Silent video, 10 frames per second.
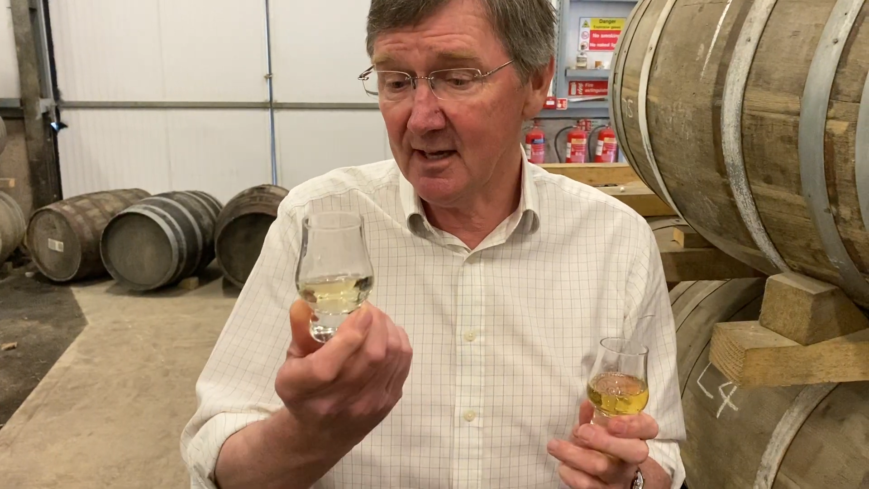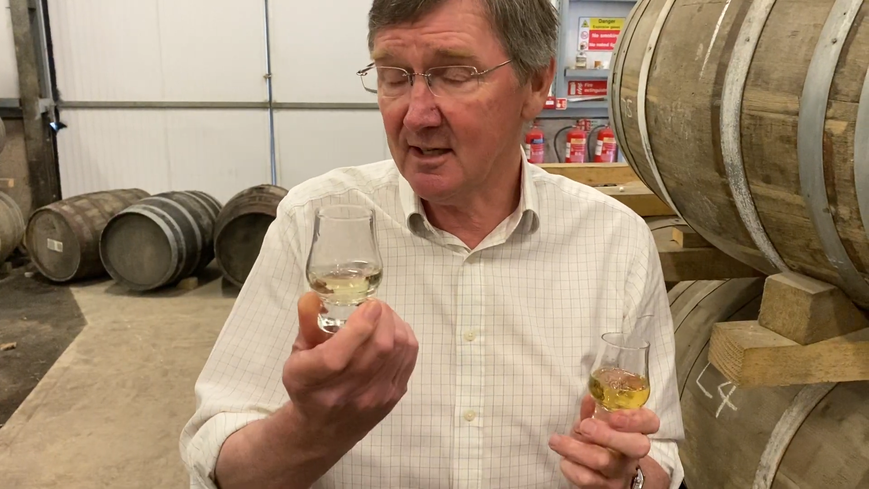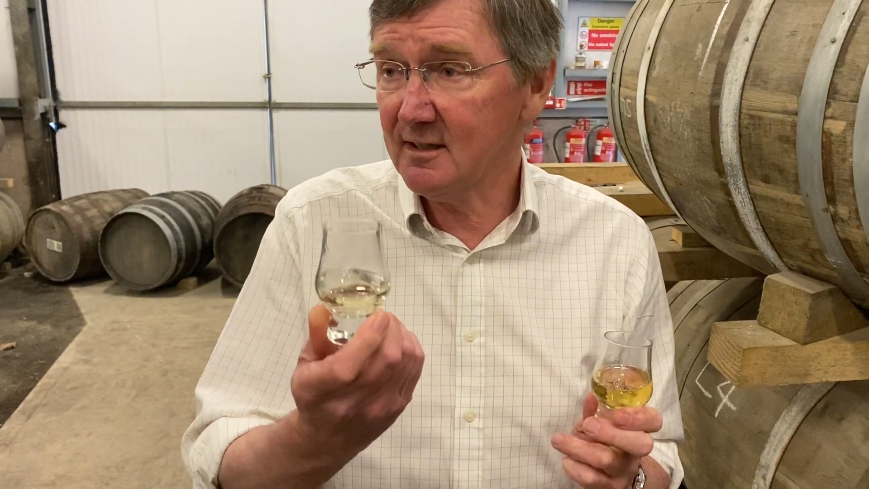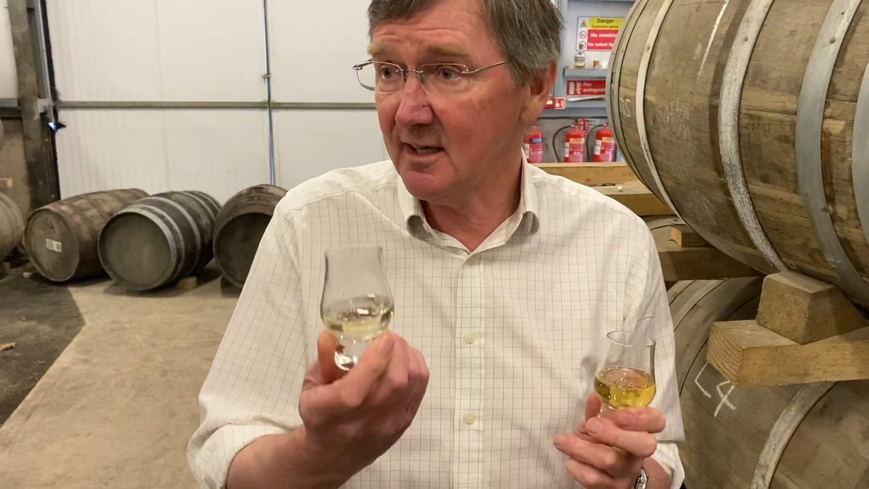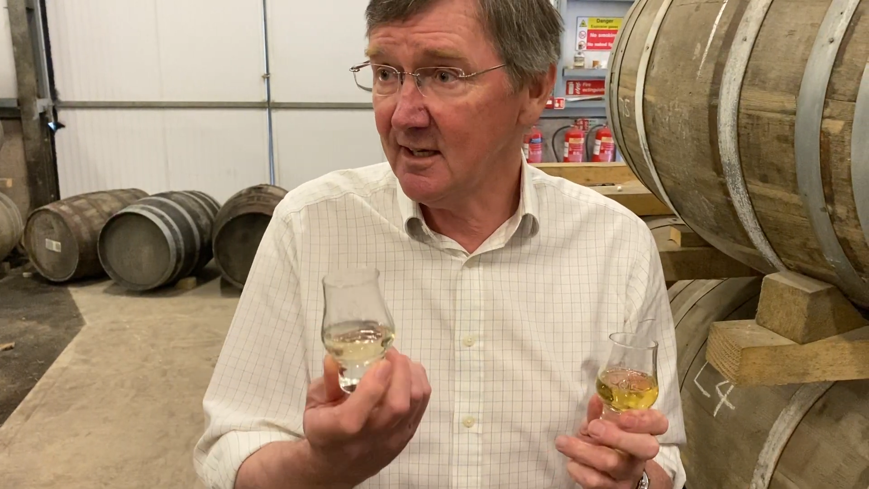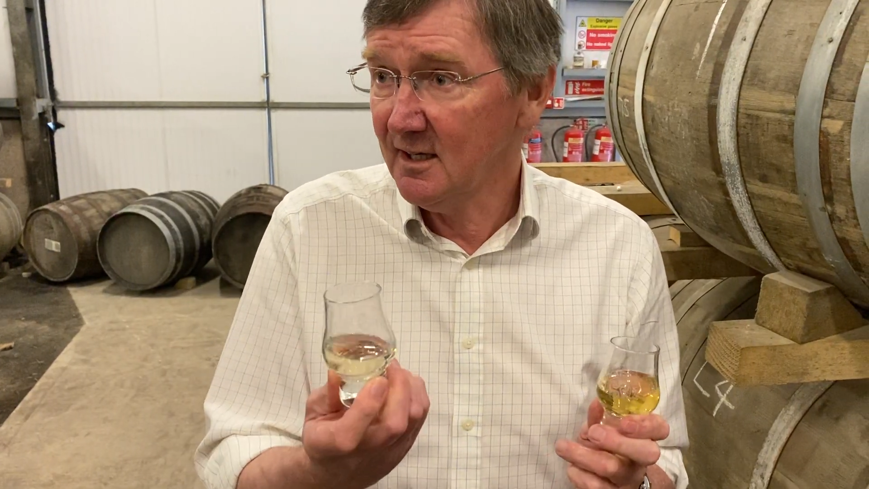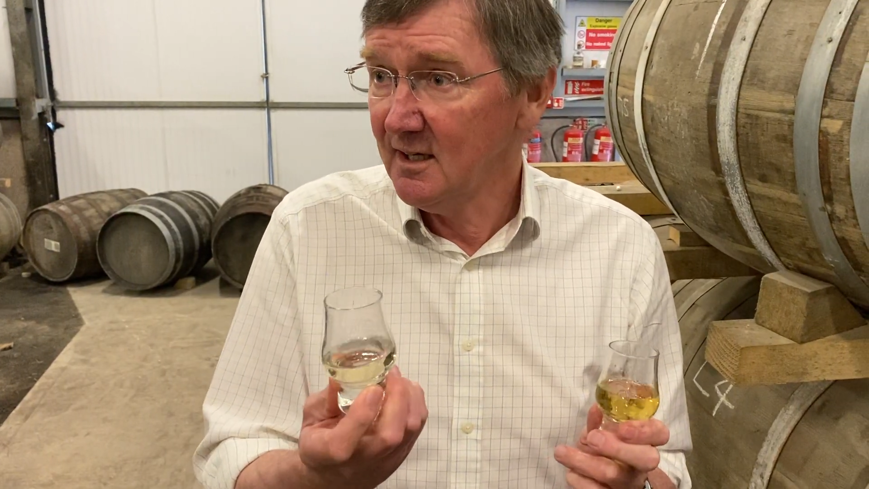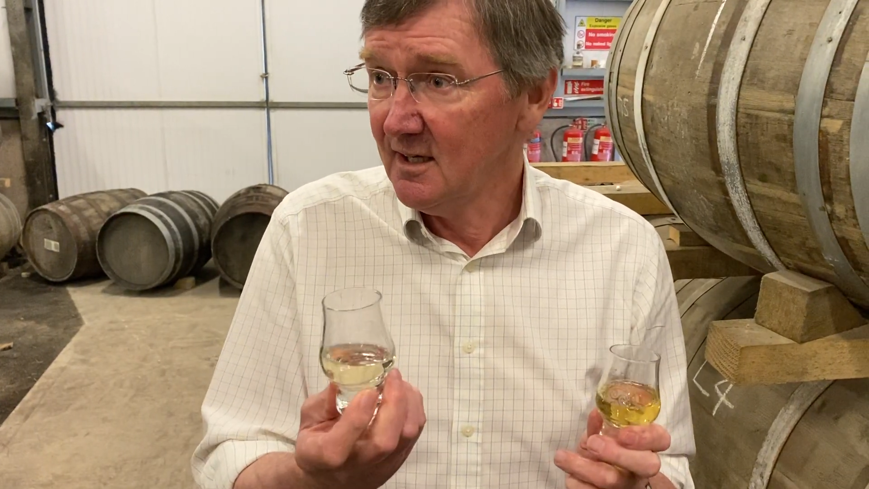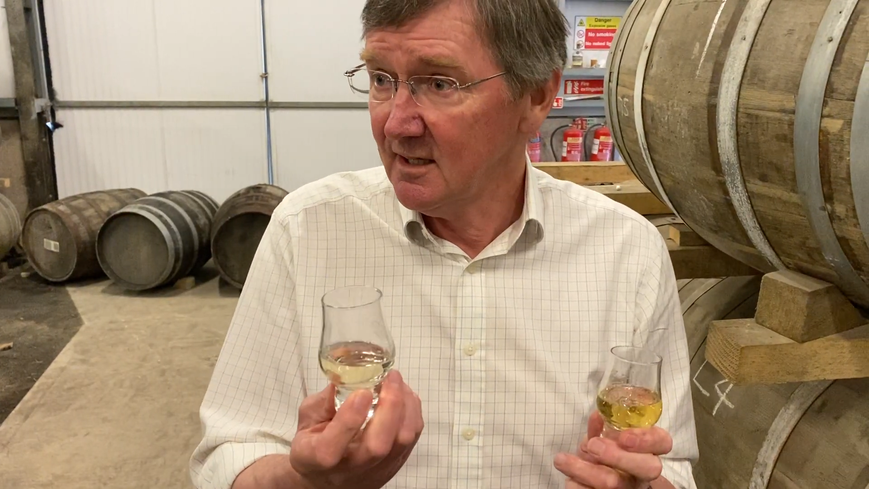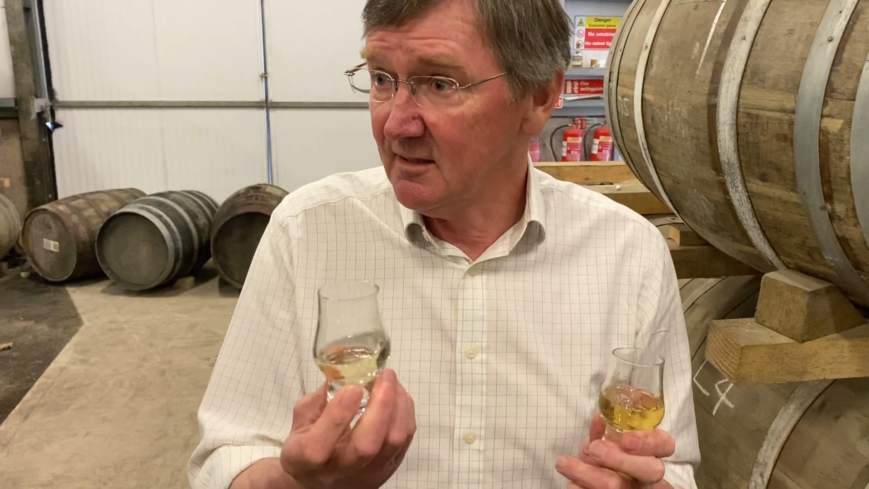than
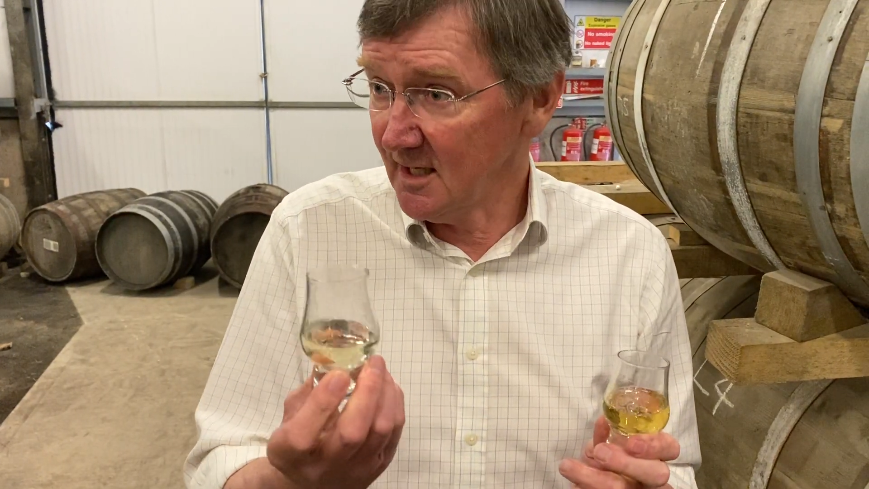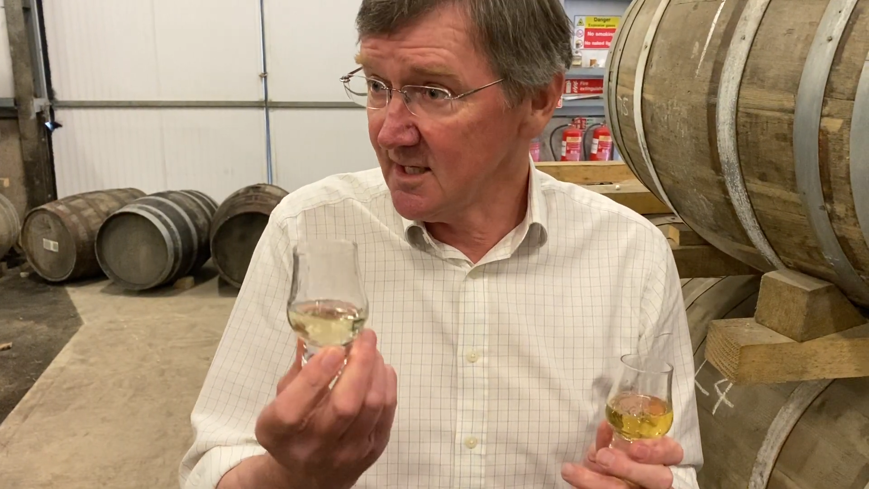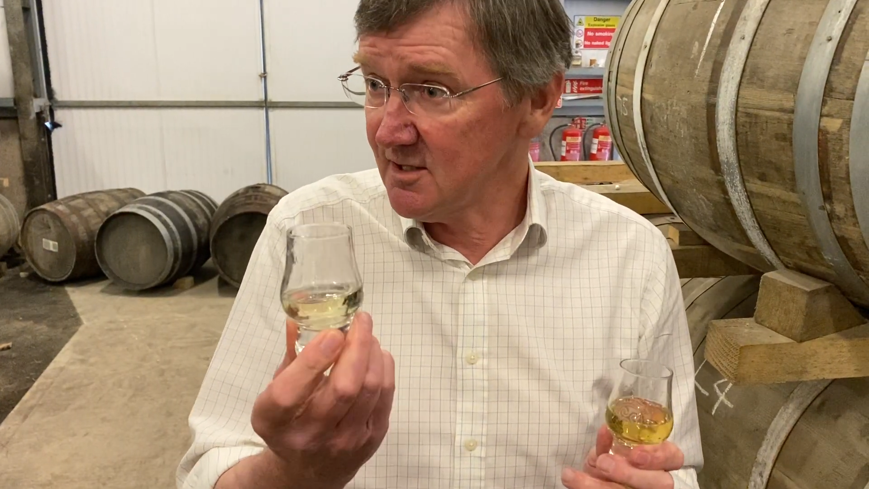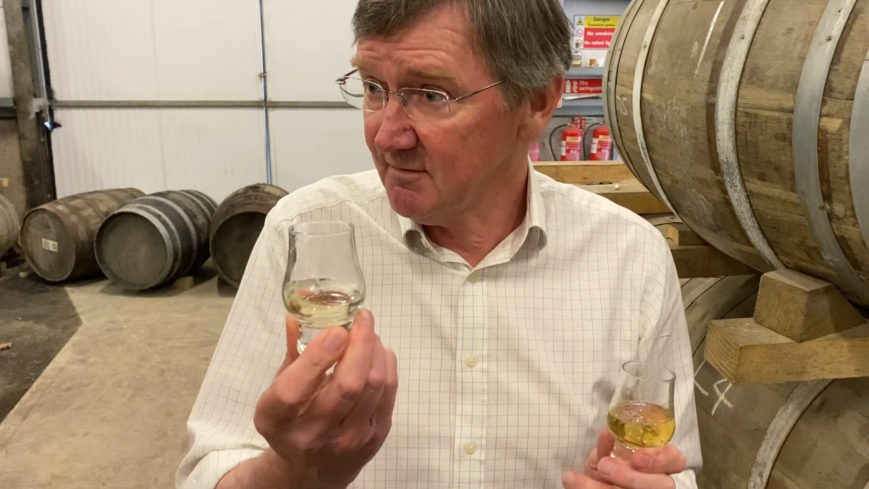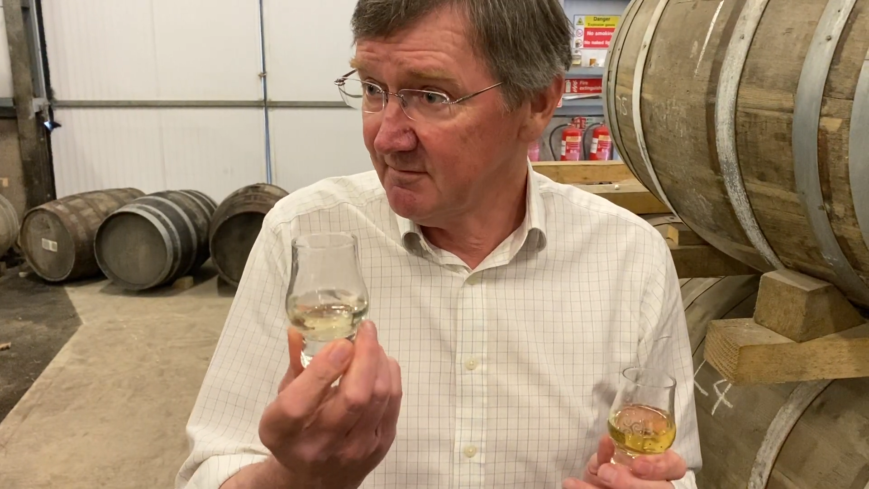this.